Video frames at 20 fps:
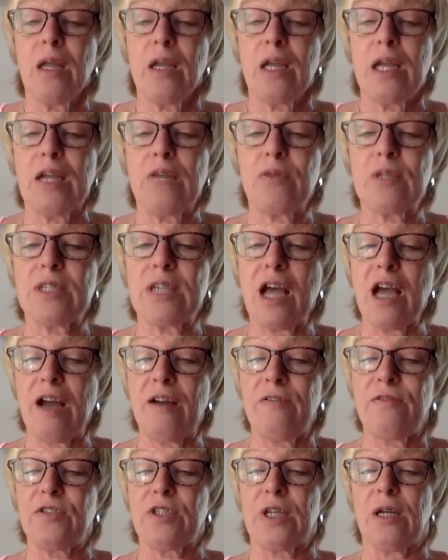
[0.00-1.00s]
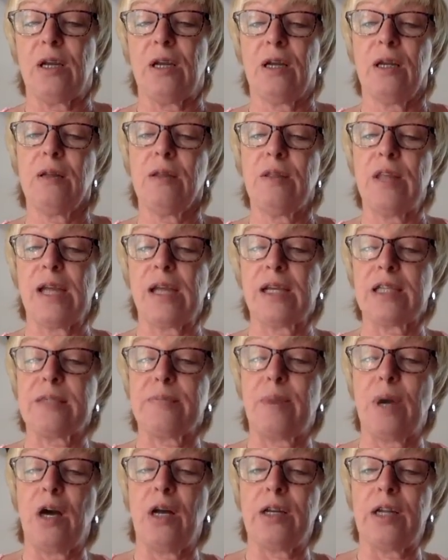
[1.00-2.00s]
It was after the
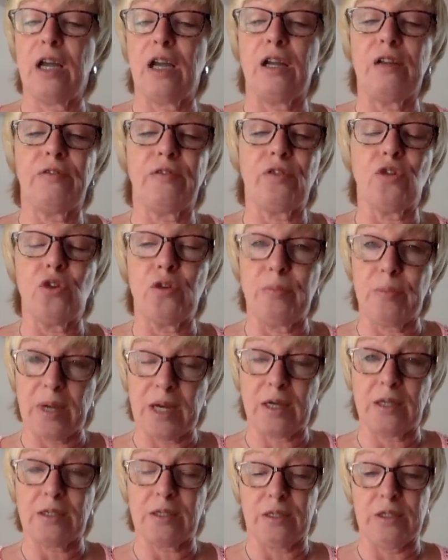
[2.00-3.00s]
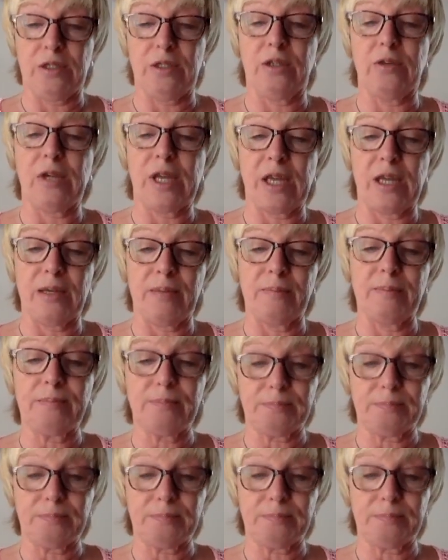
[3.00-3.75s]
ex-partner had flown back to the UK.